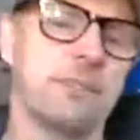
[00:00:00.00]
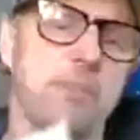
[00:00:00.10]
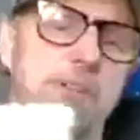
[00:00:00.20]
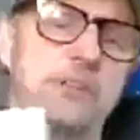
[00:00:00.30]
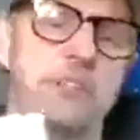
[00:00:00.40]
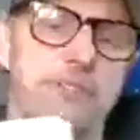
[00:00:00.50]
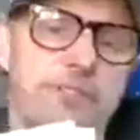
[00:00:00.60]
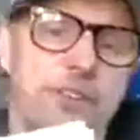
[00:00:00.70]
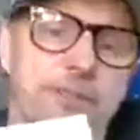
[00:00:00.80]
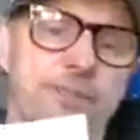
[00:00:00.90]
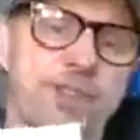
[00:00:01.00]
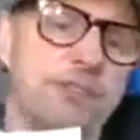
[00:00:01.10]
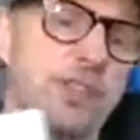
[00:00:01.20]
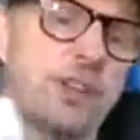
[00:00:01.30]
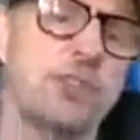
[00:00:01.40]
the birth certificate.
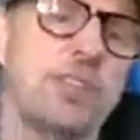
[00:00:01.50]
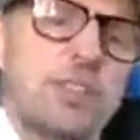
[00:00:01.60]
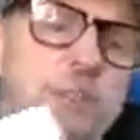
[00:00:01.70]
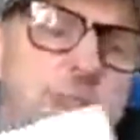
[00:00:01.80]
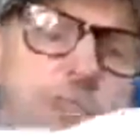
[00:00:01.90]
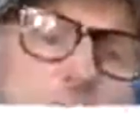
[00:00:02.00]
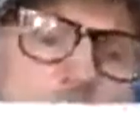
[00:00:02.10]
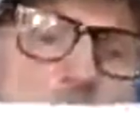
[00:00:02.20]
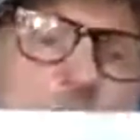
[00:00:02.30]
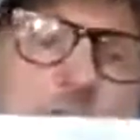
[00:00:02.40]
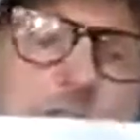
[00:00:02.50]
I've shown you this before.